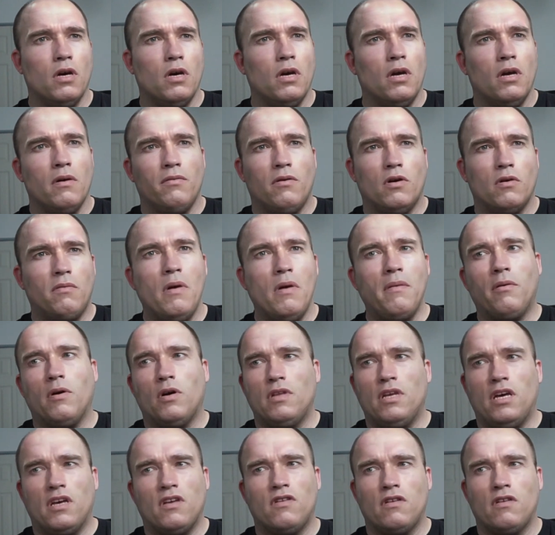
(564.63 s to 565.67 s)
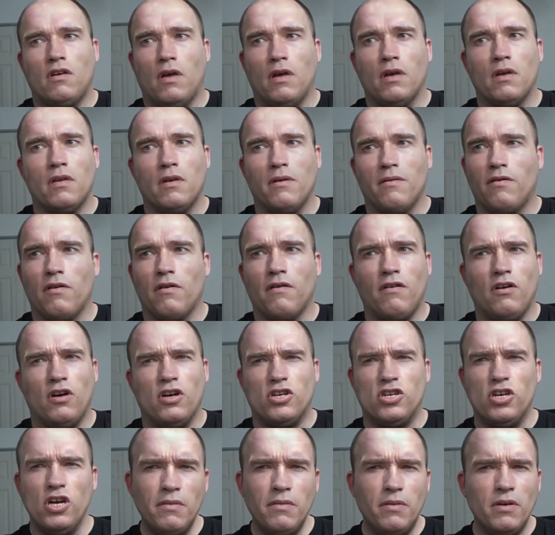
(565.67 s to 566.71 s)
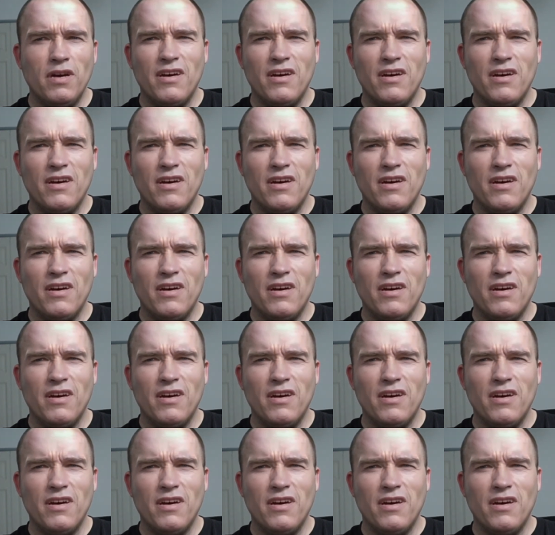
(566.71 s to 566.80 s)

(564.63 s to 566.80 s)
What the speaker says: But people are not selling them for very cheap.